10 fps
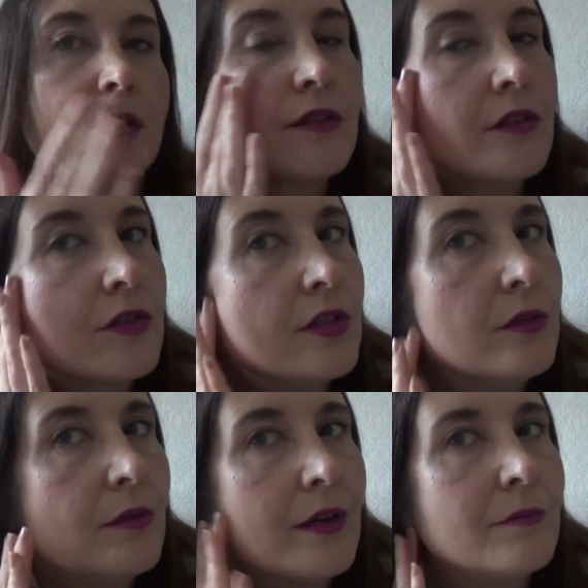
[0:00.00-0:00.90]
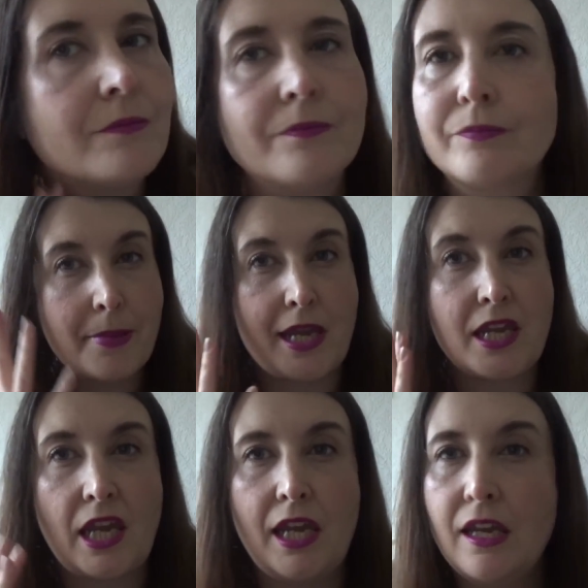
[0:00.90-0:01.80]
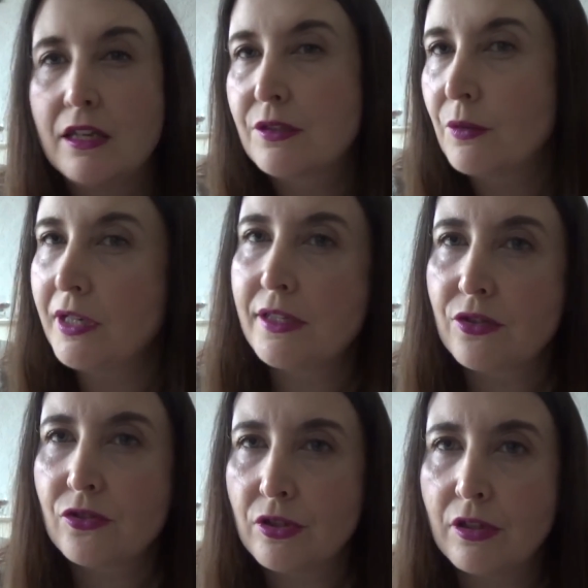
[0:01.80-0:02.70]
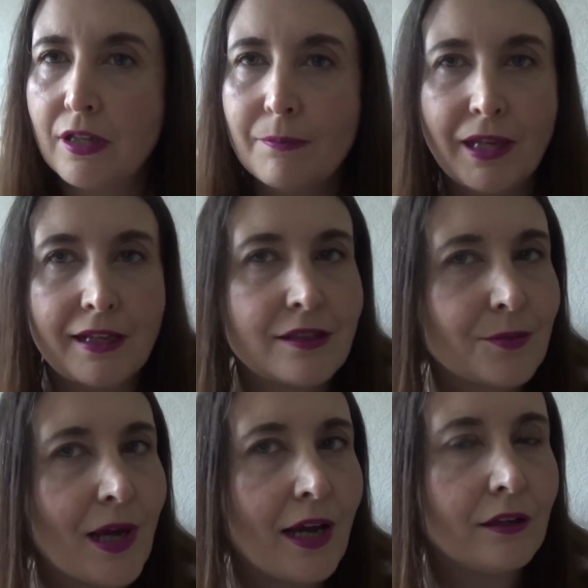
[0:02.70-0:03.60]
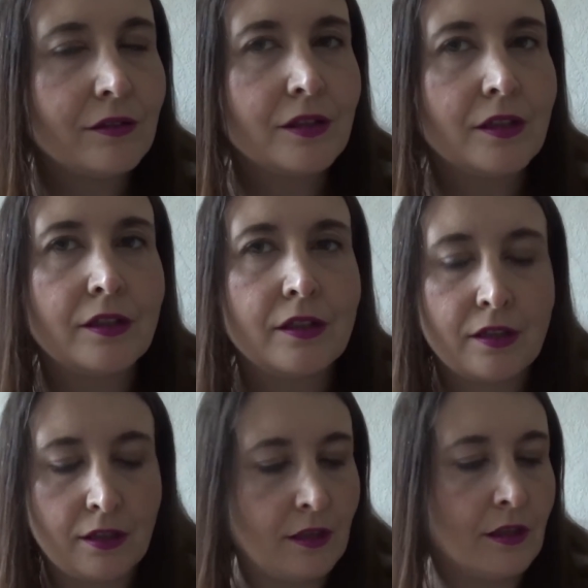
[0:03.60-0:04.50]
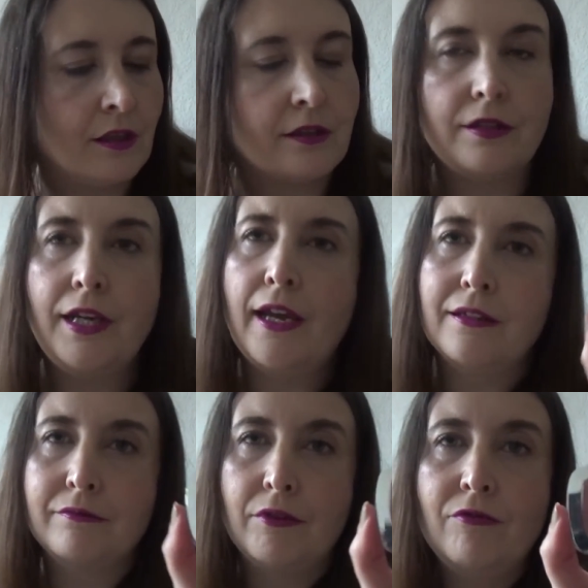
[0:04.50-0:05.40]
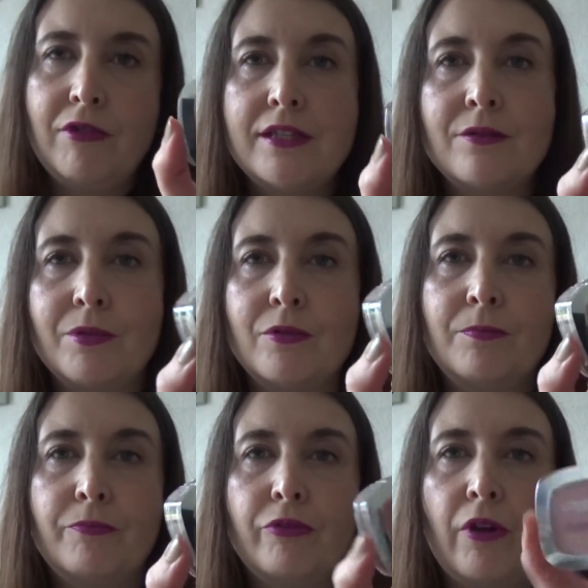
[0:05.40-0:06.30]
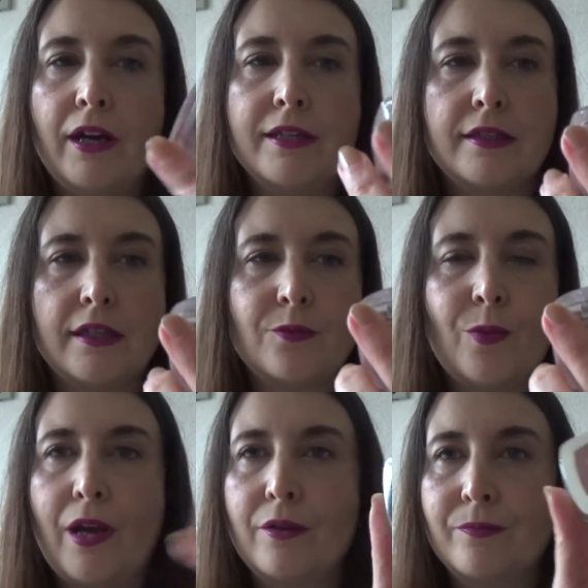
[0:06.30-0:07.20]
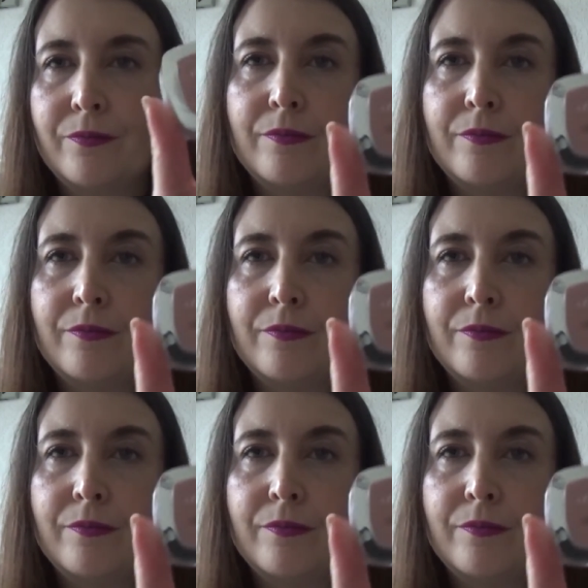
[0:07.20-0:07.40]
It's not too pinky. It's quite subtle. It blends well. So yeah, and a reasonable price as well.